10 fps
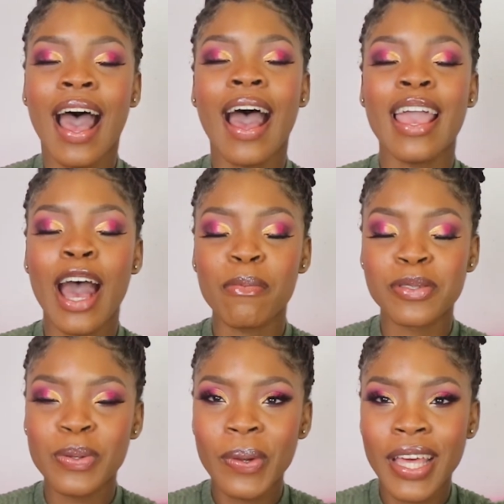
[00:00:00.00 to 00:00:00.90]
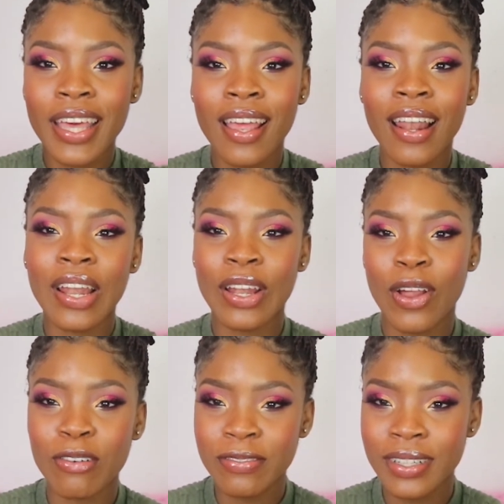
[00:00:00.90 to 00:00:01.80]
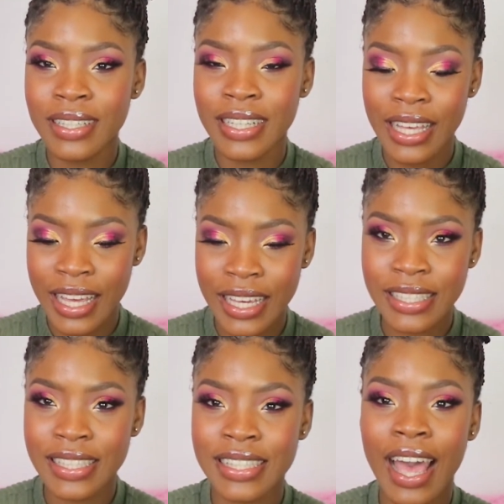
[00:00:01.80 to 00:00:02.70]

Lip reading: I absolutely love it.